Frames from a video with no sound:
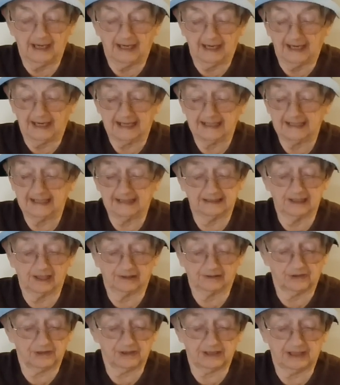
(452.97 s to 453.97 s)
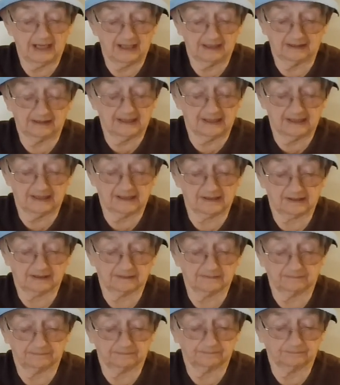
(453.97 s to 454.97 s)
He didn't understand this.
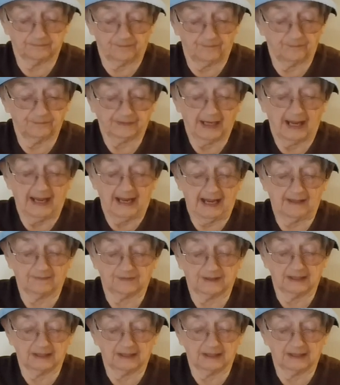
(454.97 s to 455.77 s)
At